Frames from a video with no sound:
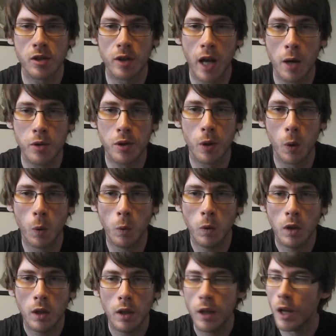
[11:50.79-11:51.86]
So that was cool.
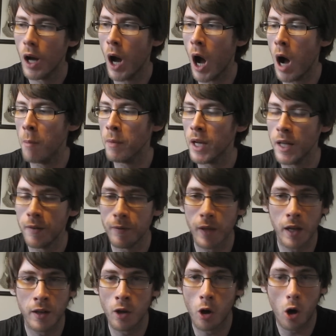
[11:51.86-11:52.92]
Um,
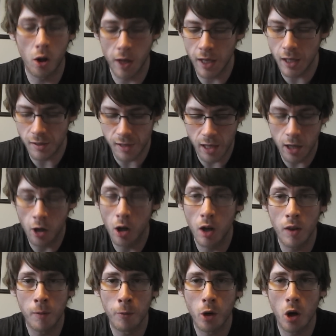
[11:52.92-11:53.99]
and all, like I say, all
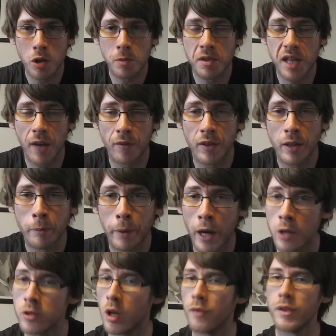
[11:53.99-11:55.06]
of them cost me 17
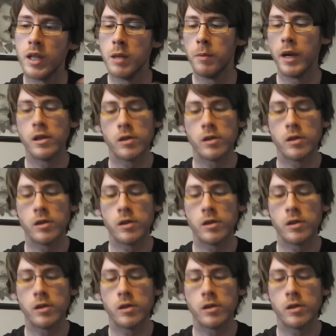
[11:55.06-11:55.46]
pounds off at eBay.